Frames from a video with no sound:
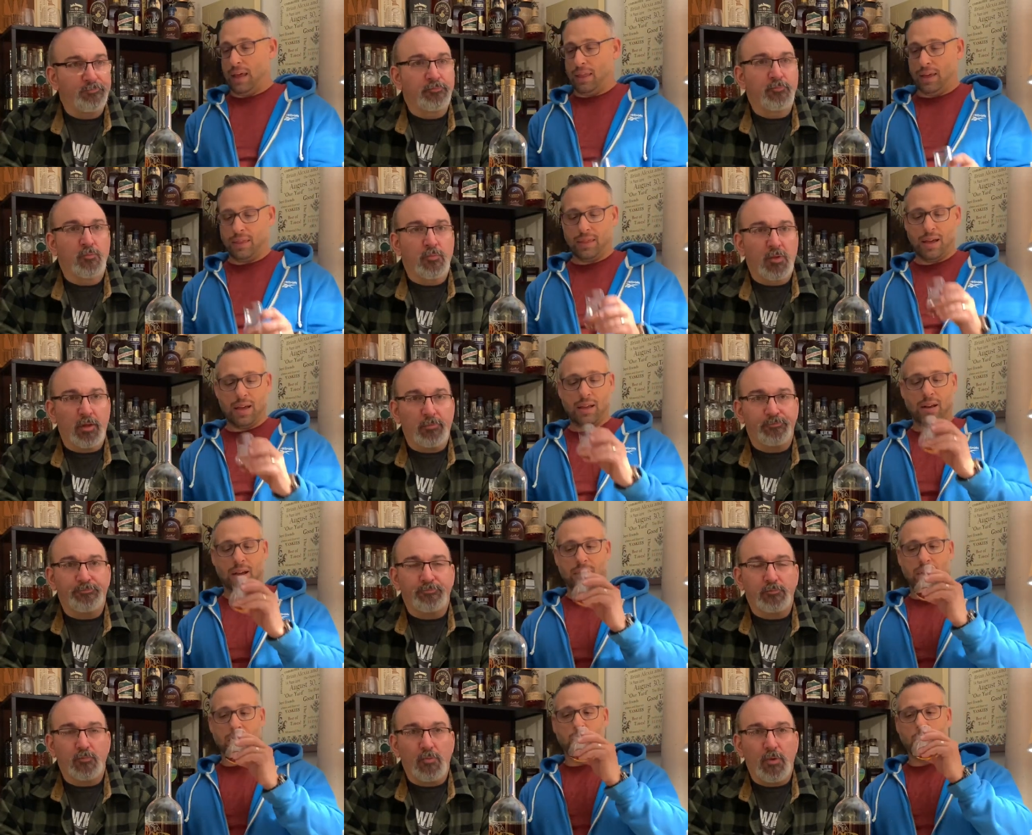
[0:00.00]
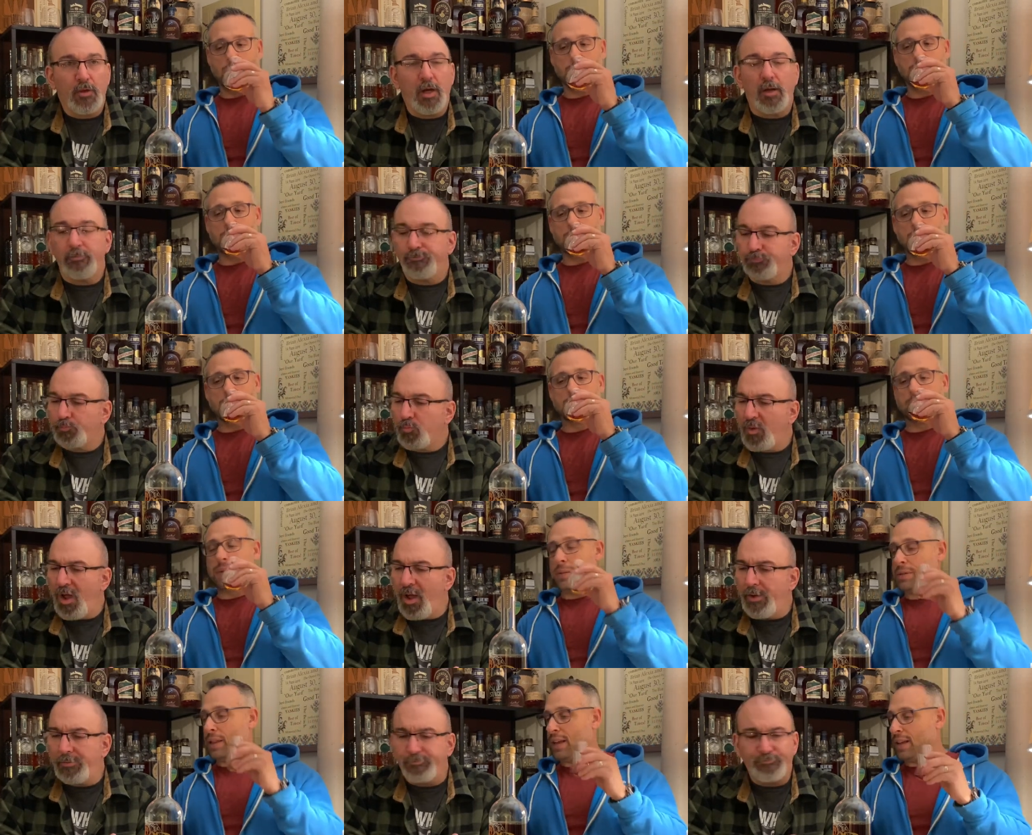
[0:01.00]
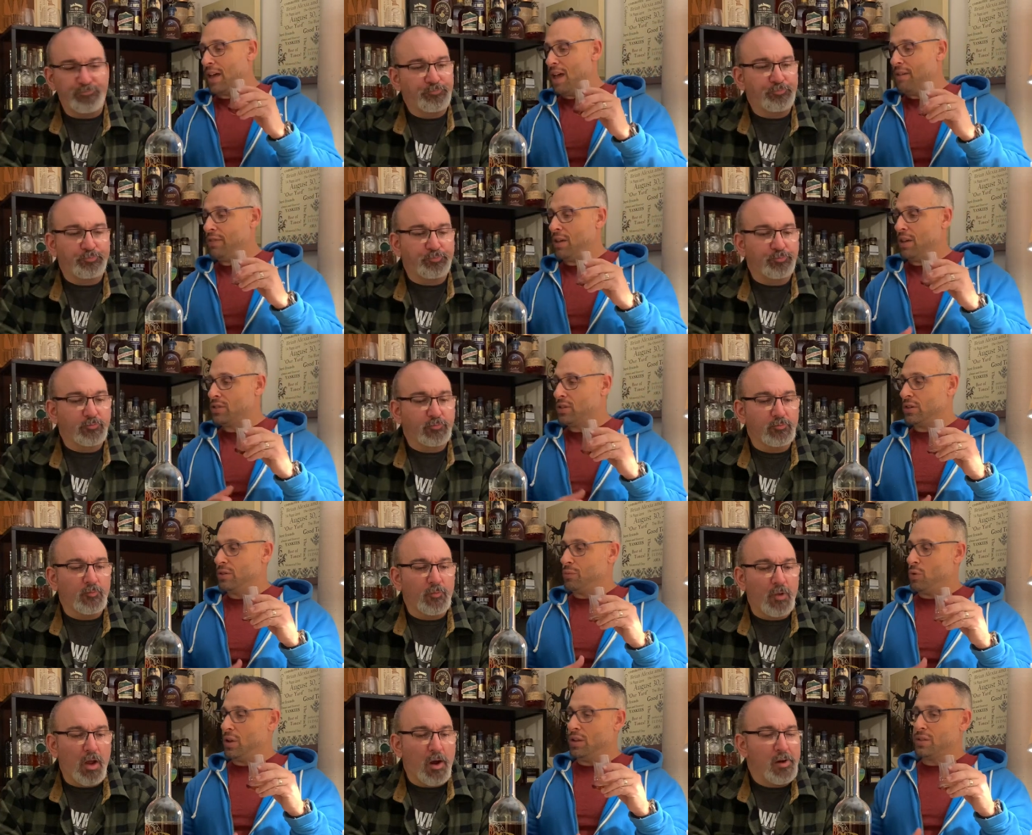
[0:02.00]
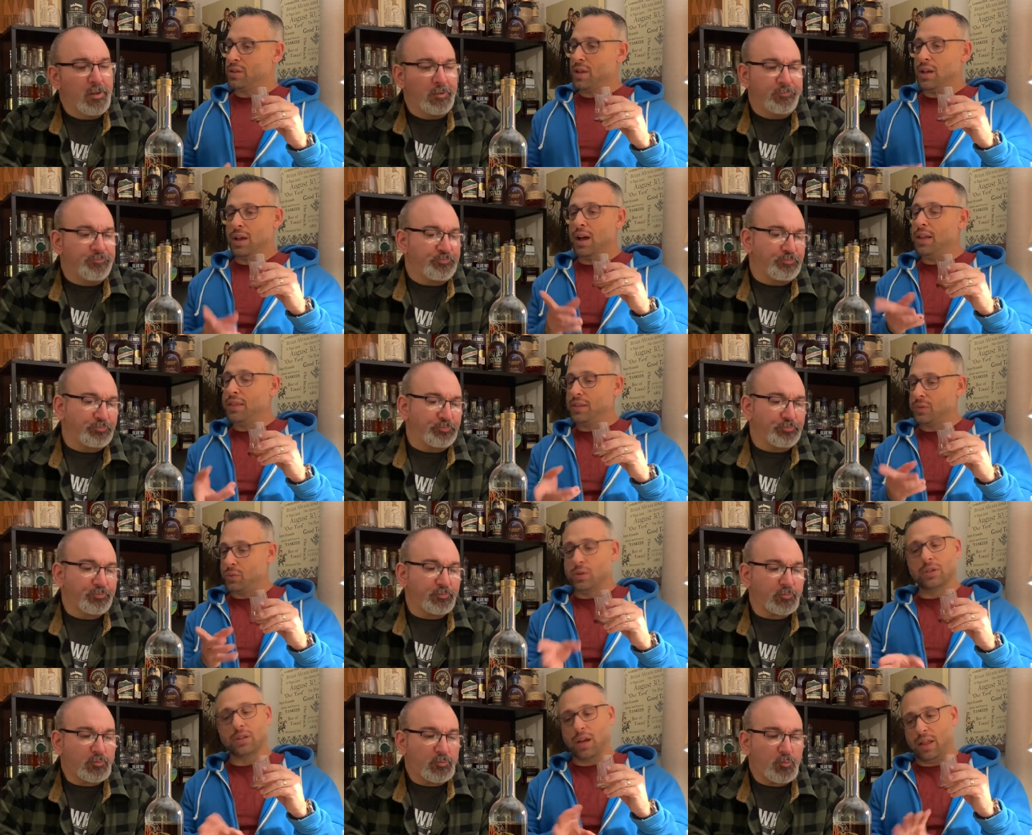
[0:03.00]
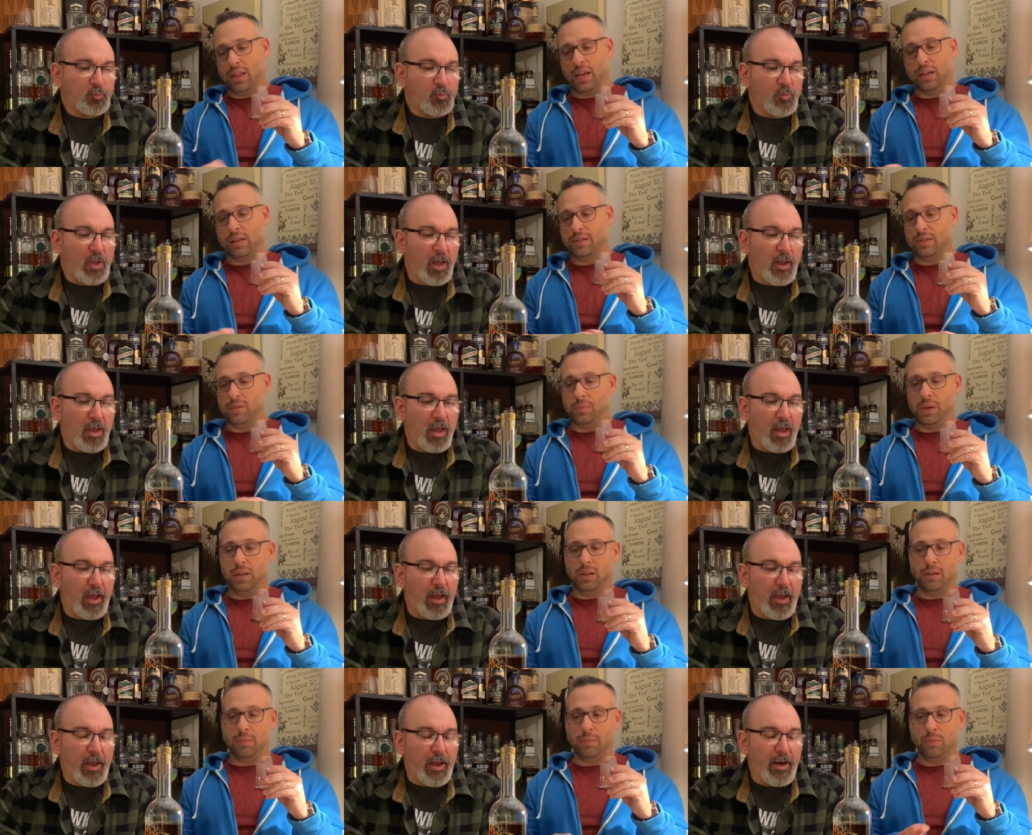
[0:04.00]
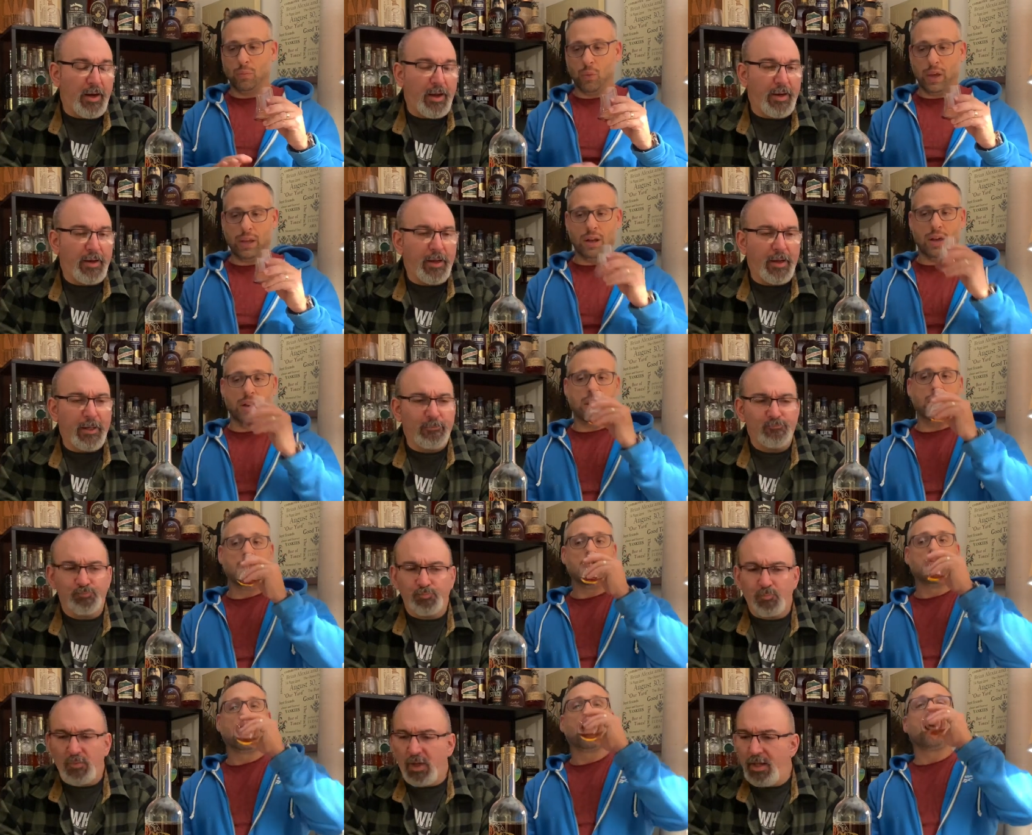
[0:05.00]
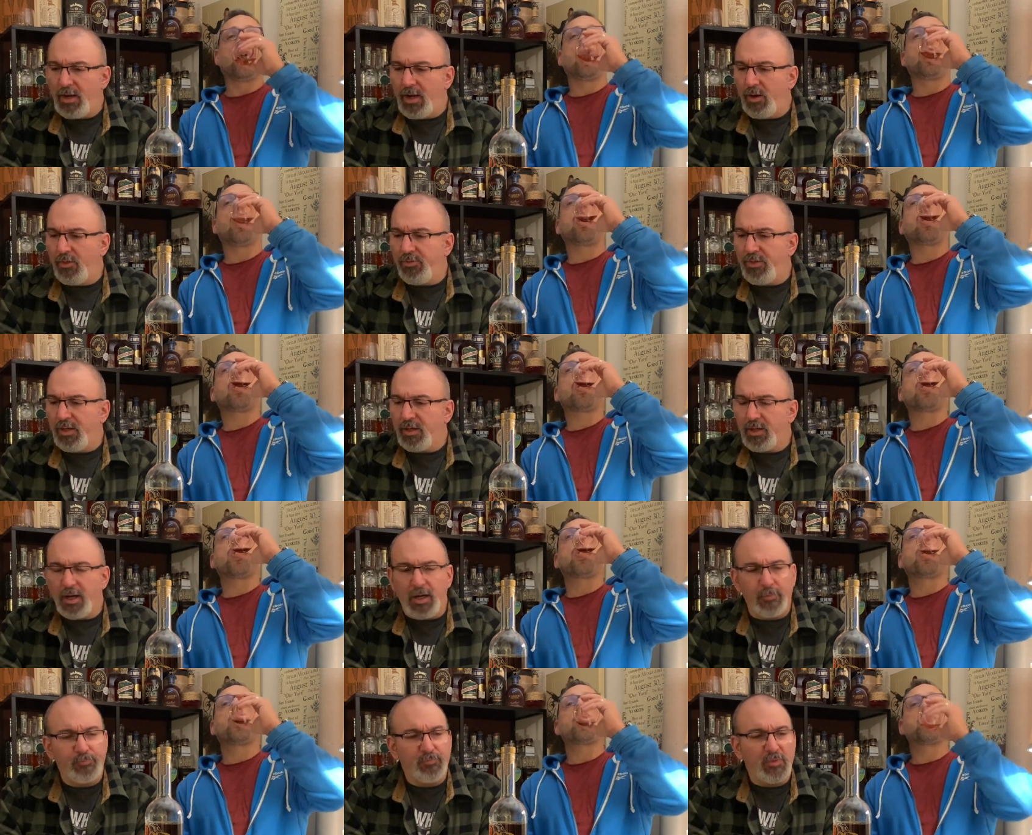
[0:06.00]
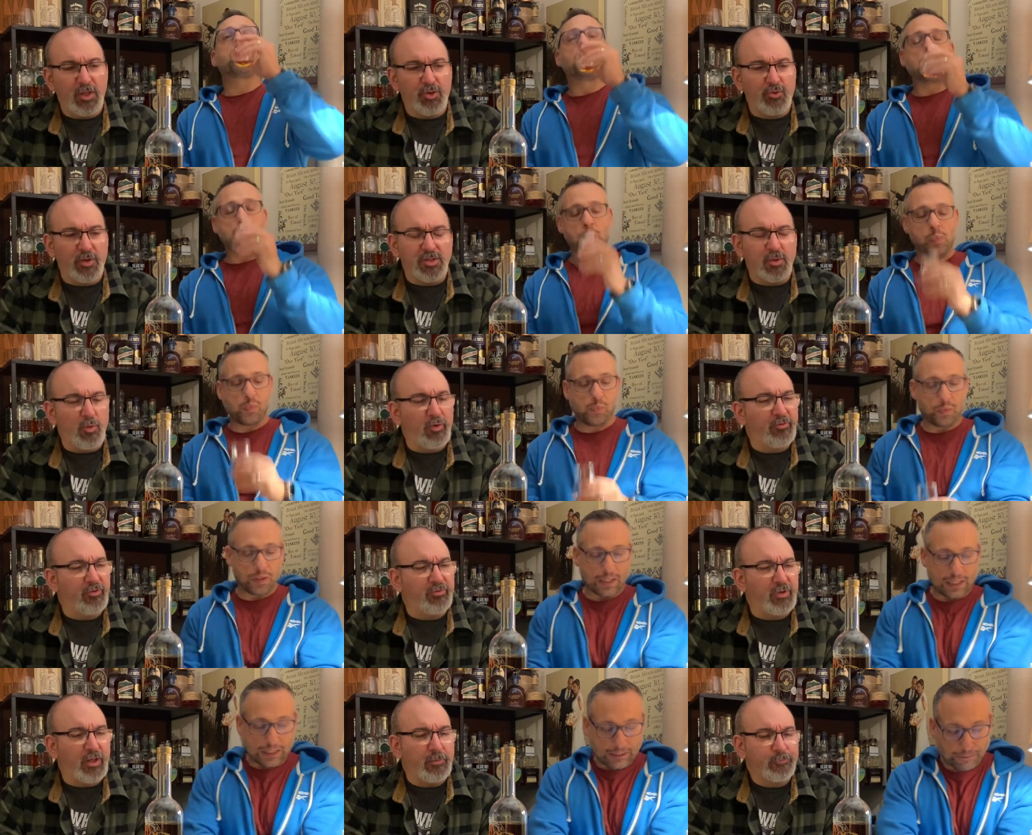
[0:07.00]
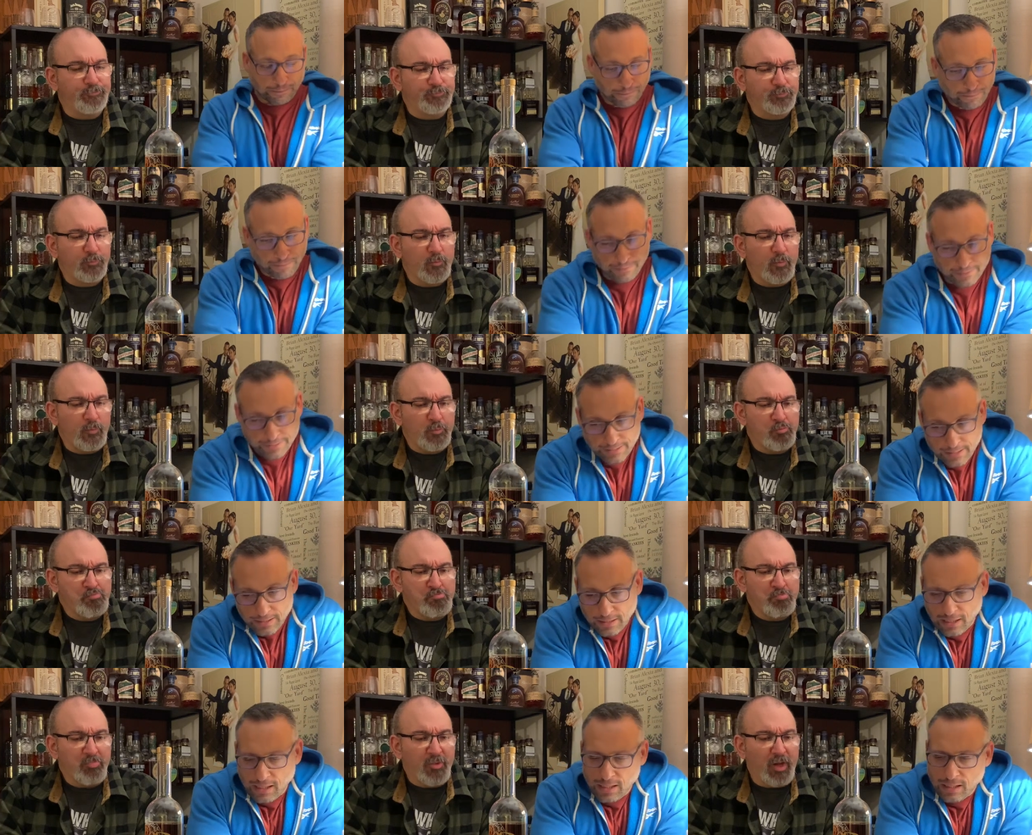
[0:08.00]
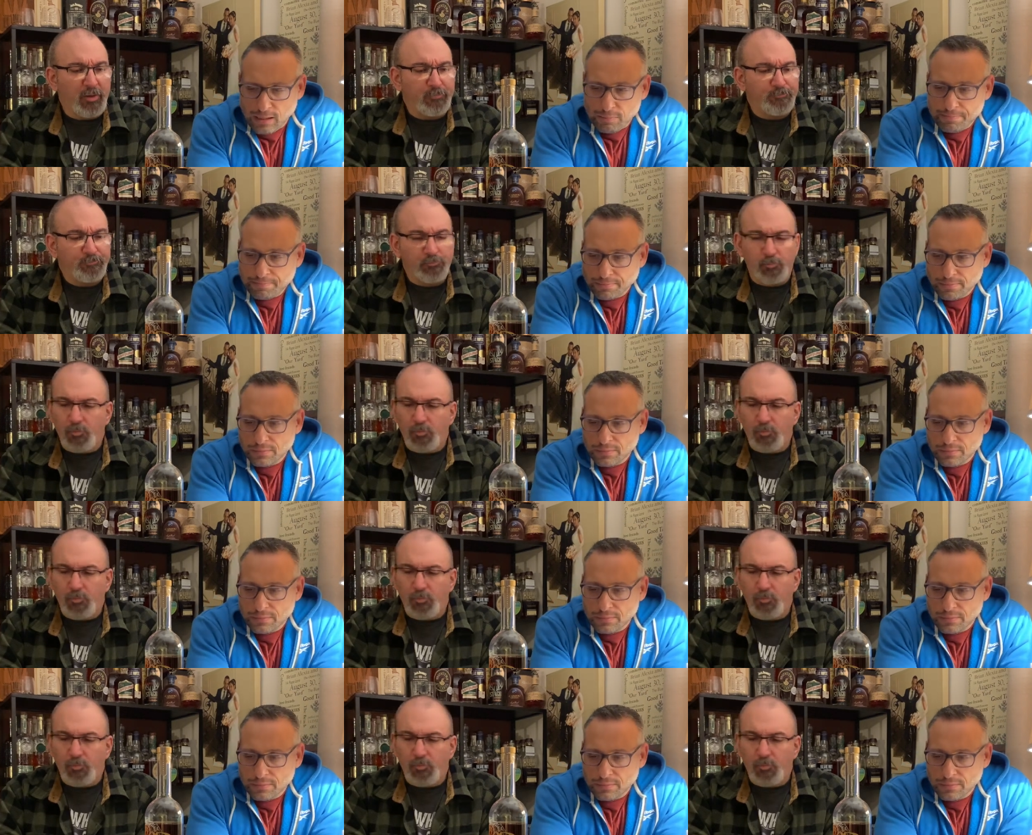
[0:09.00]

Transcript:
Speaker 1: like that on this one. Yep. Sometimes I like a heavy on certain ones. Uh, this this I like because it's a medium and, weight and, on it.
Speaker 2: And I don't think um, it drinks at one fifteen. Um,